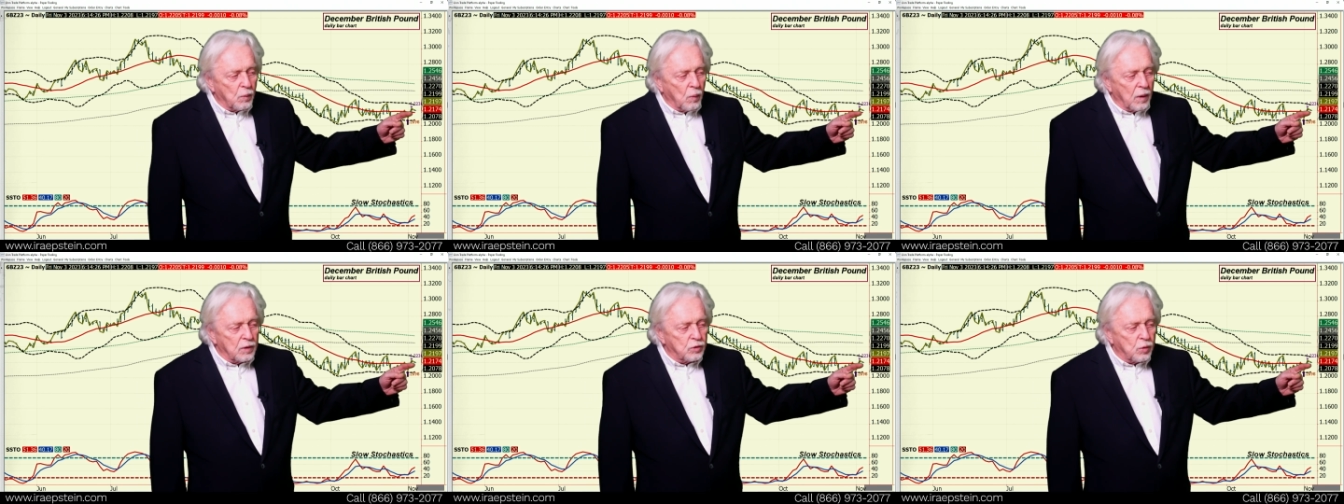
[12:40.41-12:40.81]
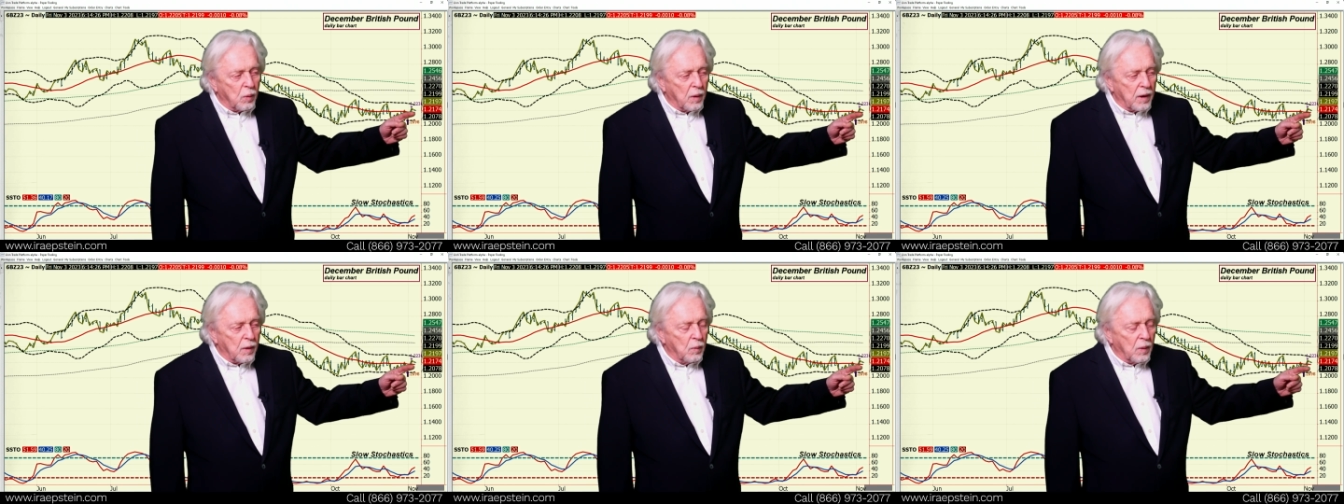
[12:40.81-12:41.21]

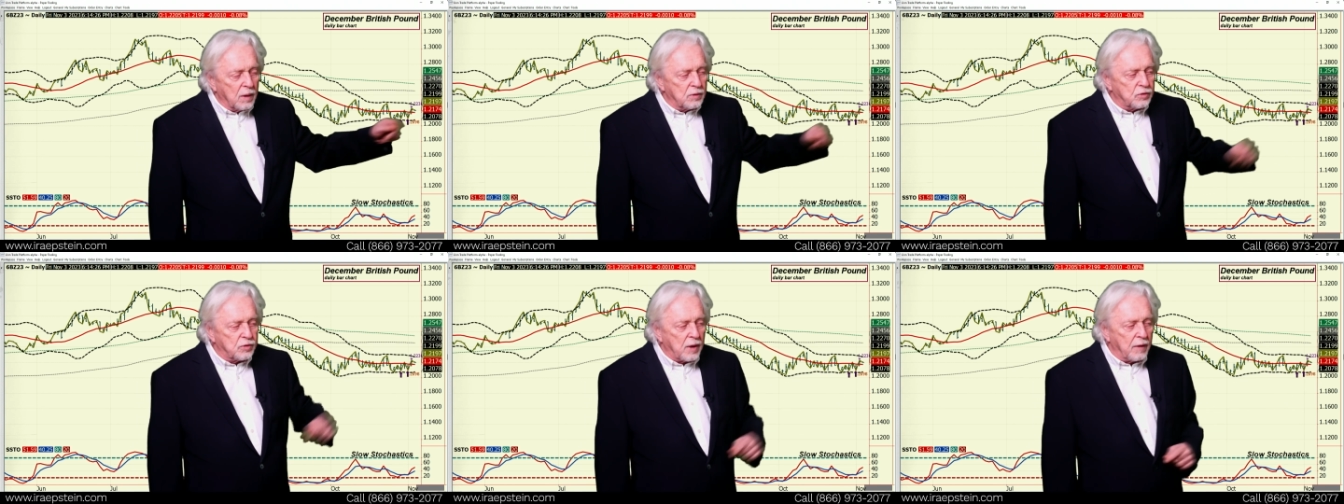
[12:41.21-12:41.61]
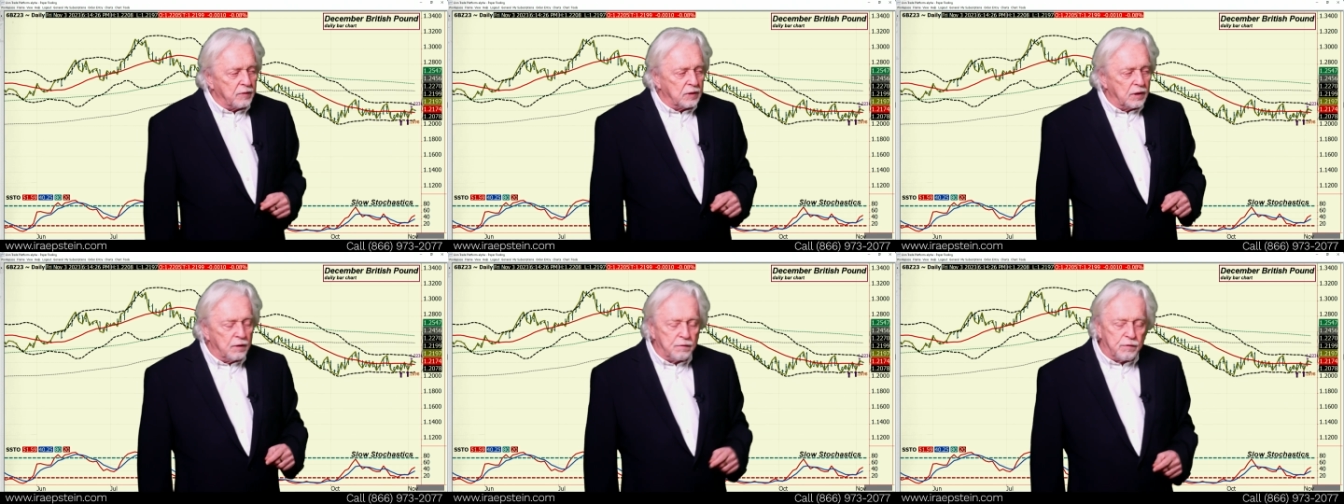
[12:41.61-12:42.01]

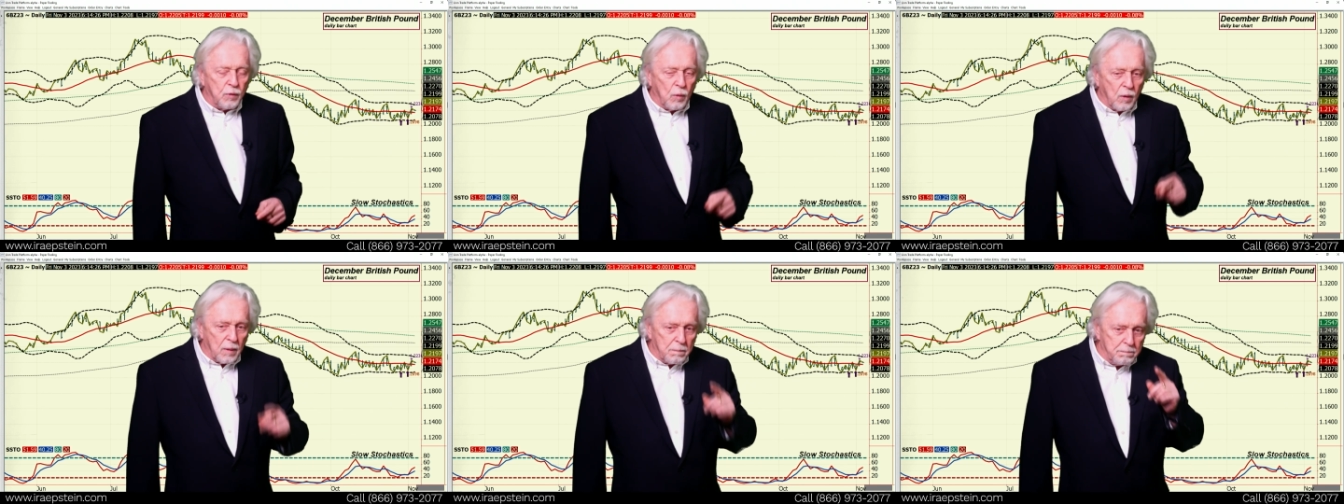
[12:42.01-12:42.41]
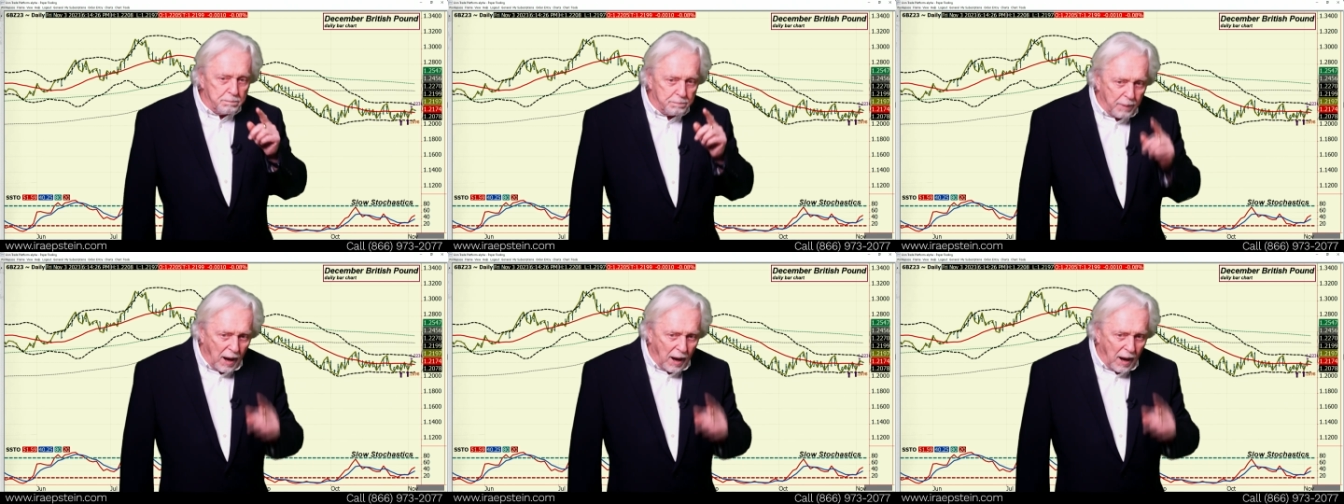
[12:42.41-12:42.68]
121.74.